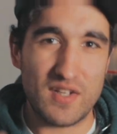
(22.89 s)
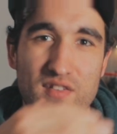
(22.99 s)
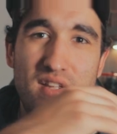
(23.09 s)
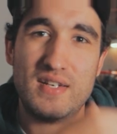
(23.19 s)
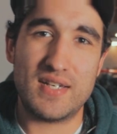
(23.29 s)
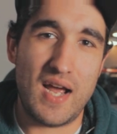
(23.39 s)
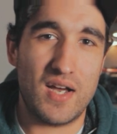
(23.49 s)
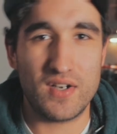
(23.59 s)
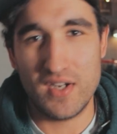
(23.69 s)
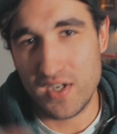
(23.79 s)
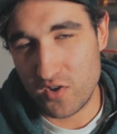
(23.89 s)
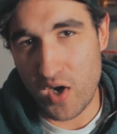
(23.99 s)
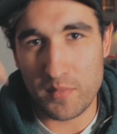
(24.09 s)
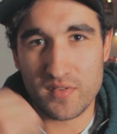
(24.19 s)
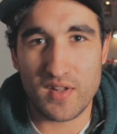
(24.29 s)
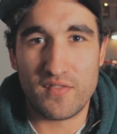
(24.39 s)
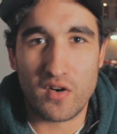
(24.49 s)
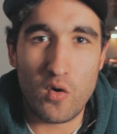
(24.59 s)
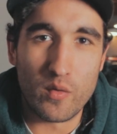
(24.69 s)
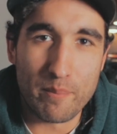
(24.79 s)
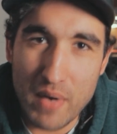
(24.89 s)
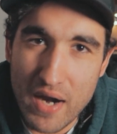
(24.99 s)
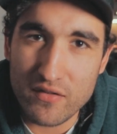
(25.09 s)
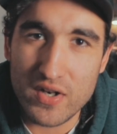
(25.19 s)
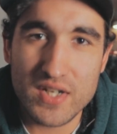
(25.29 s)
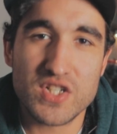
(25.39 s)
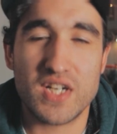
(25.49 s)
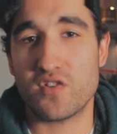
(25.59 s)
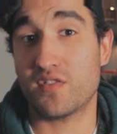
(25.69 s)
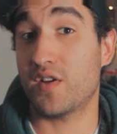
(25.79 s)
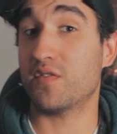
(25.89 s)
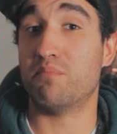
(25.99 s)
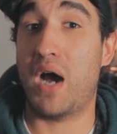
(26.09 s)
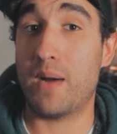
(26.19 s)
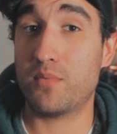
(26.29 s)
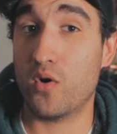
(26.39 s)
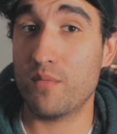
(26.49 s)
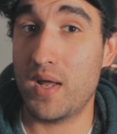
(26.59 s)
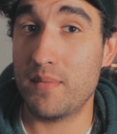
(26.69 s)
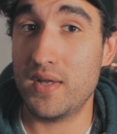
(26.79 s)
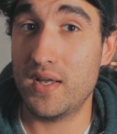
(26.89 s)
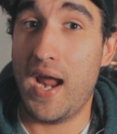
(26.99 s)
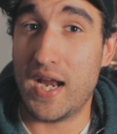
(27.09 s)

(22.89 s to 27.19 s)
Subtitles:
You sit down, grab yourself a cold beverage, get yourself some popcorn maybe,